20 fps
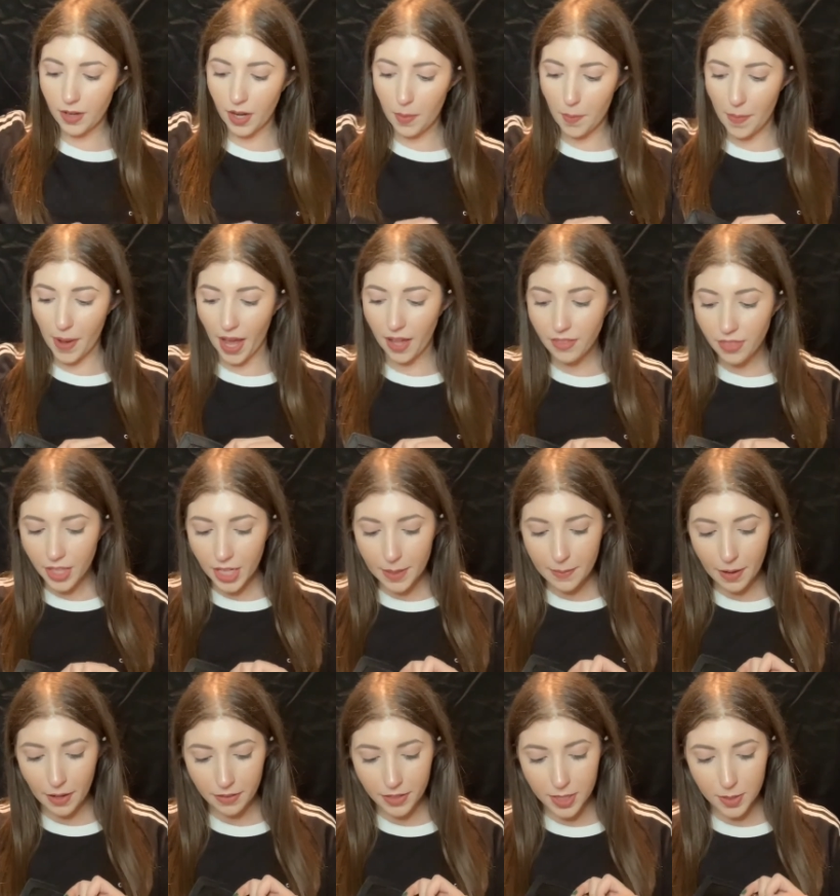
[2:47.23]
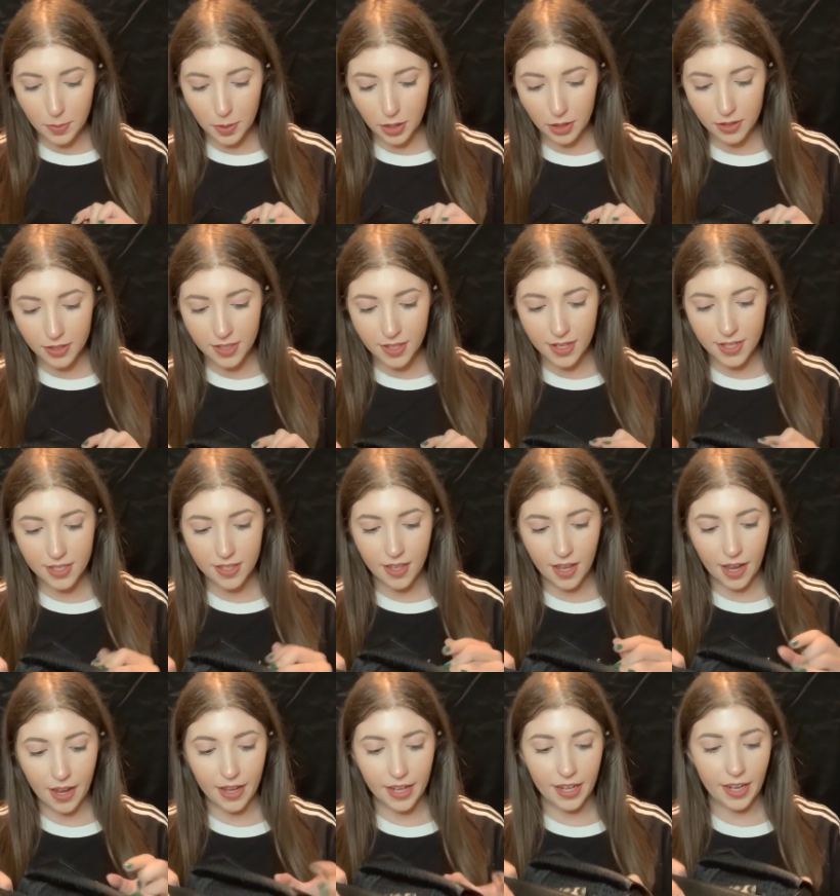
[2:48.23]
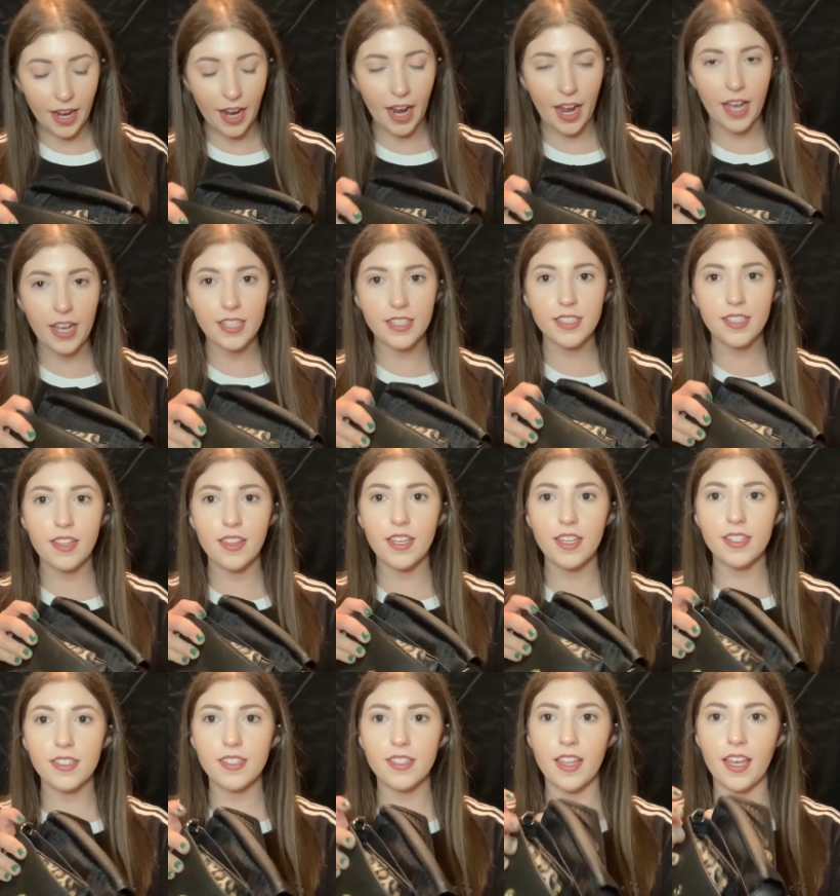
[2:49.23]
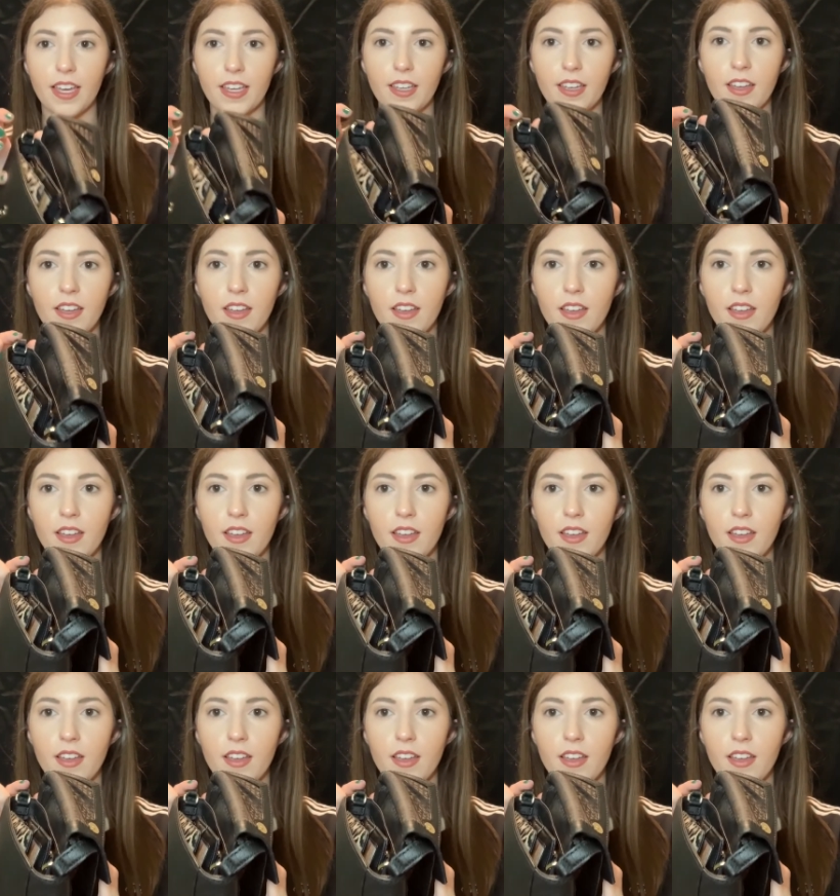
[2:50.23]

bad thing about this purse is that it has these like